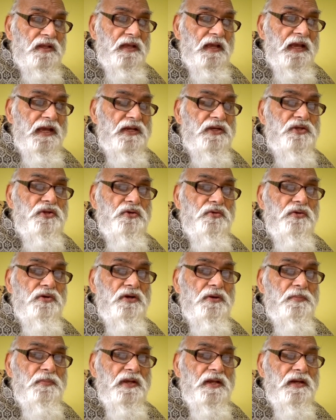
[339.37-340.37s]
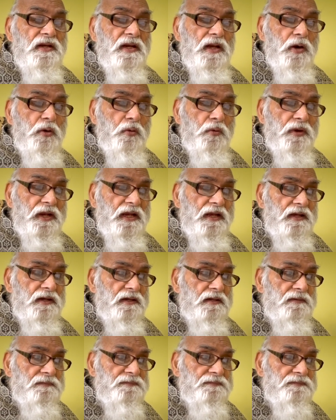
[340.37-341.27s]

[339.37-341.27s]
and you remain aware.